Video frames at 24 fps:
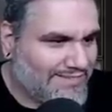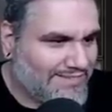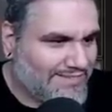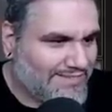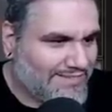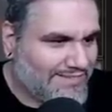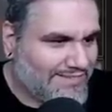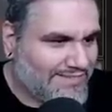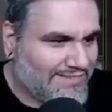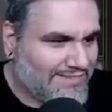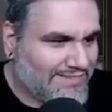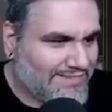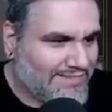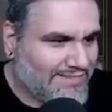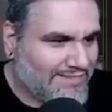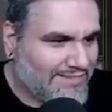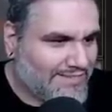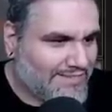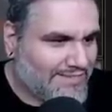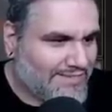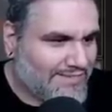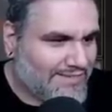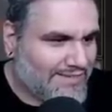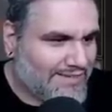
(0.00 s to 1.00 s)
But you gotta
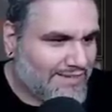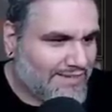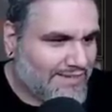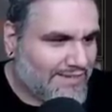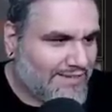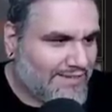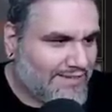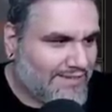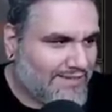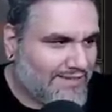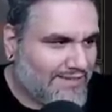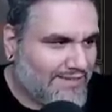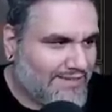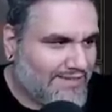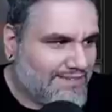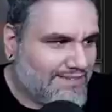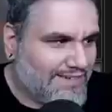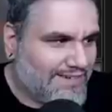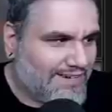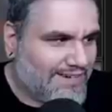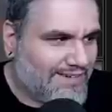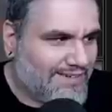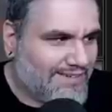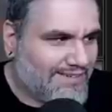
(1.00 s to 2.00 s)
make a food.
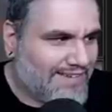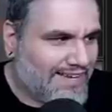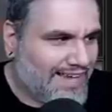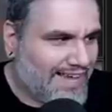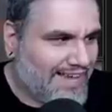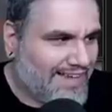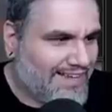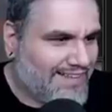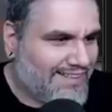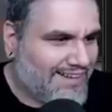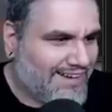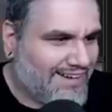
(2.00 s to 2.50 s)
Okay,